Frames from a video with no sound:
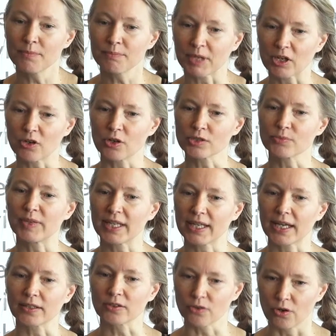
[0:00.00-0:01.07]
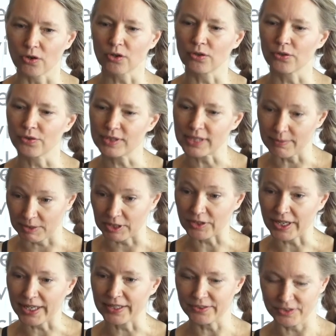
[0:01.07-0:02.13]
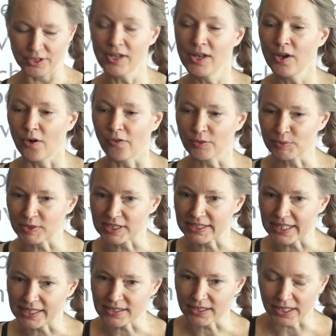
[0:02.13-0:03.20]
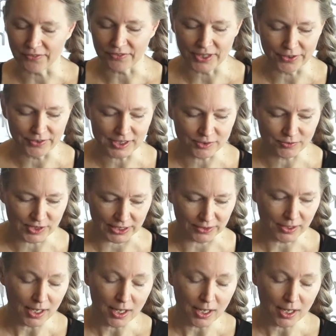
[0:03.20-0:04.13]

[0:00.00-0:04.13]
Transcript: because we can conclude them in the end of the presentation if there is chat.